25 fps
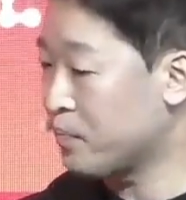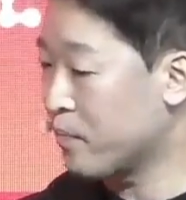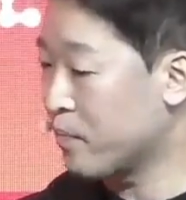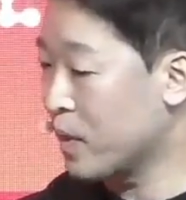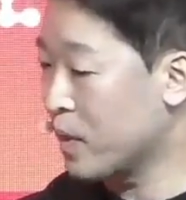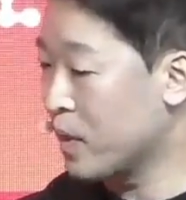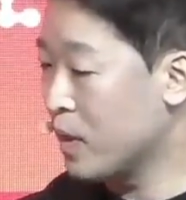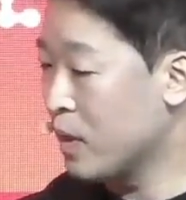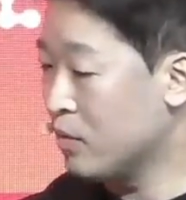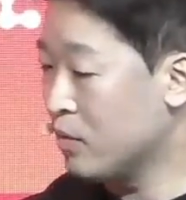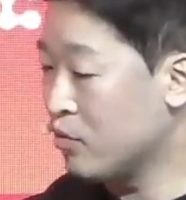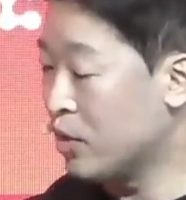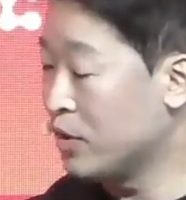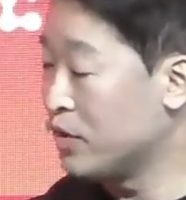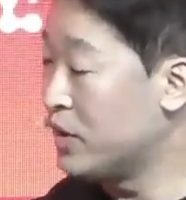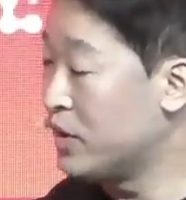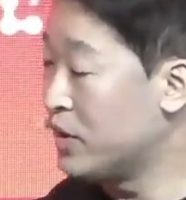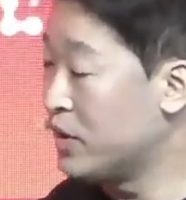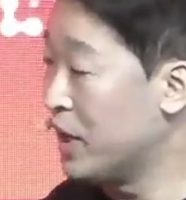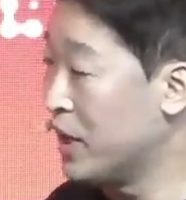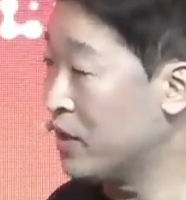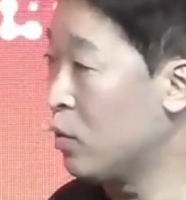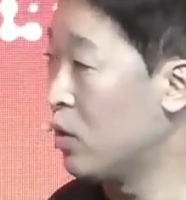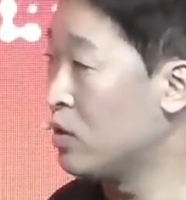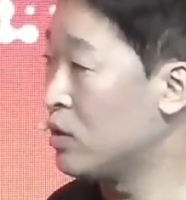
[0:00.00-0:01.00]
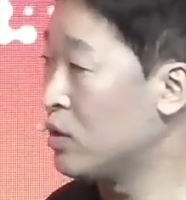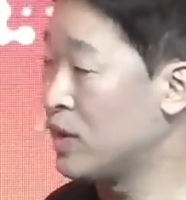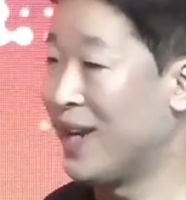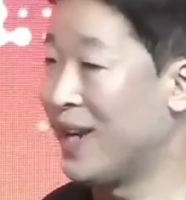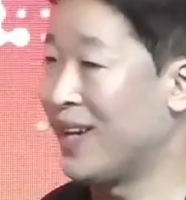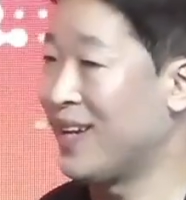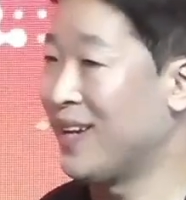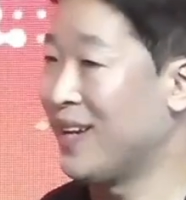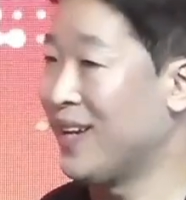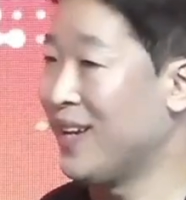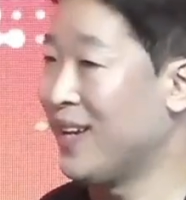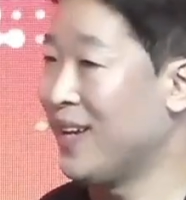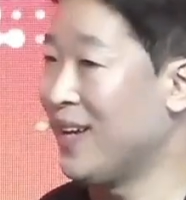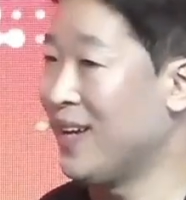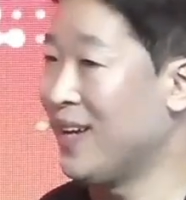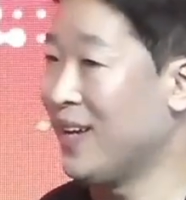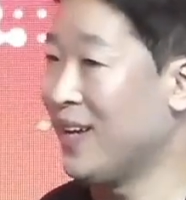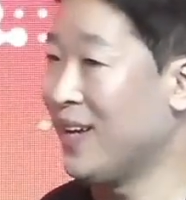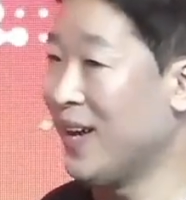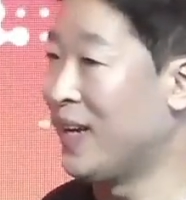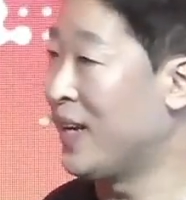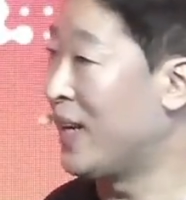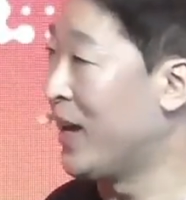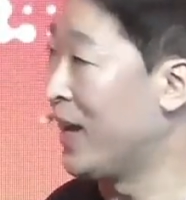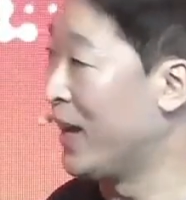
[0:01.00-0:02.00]
transaction was like
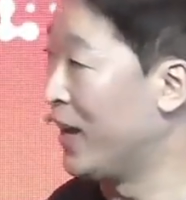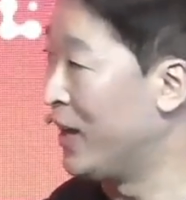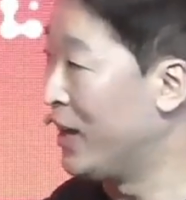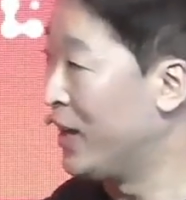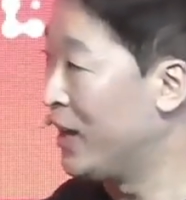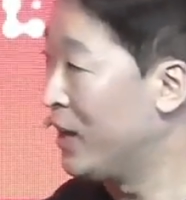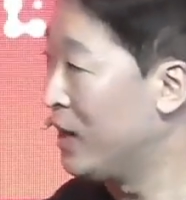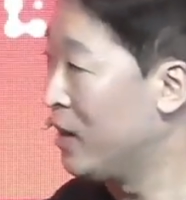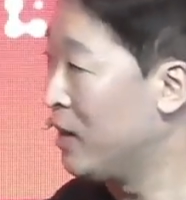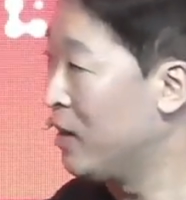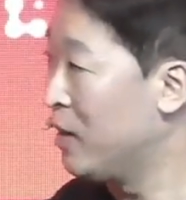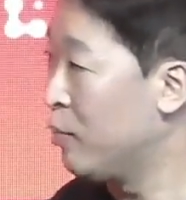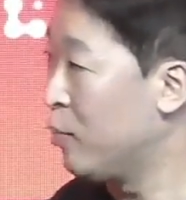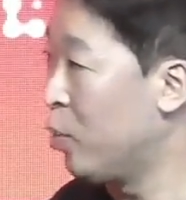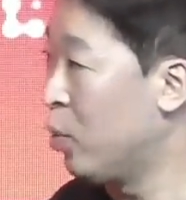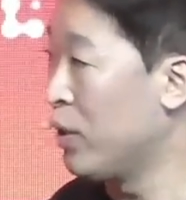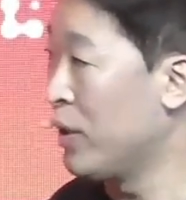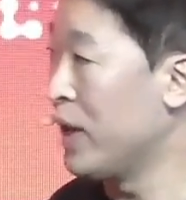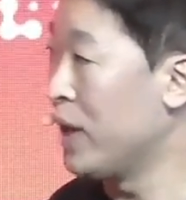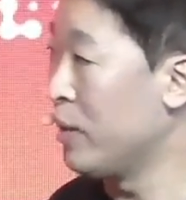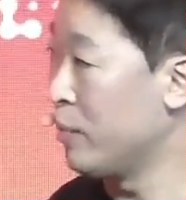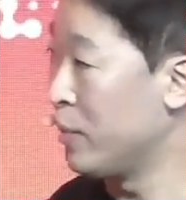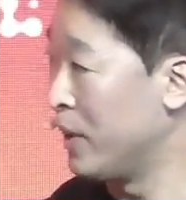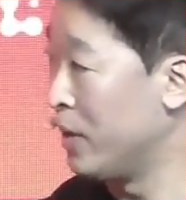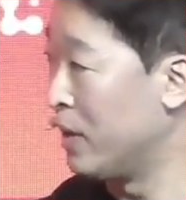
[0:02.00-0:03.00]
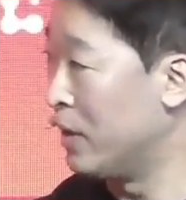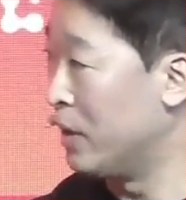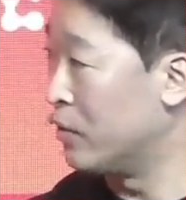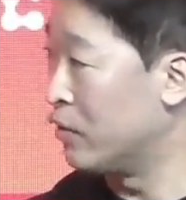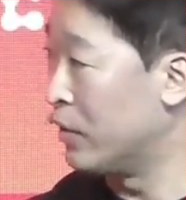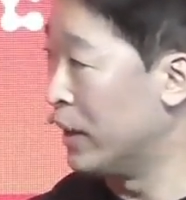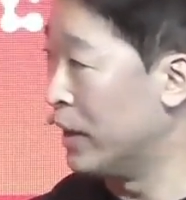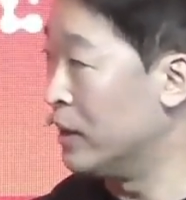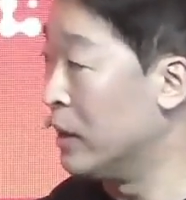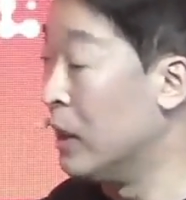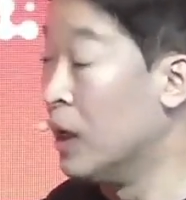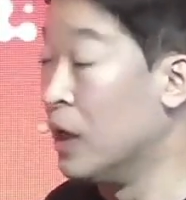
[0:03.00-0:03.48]
80K, 0.8 million, right?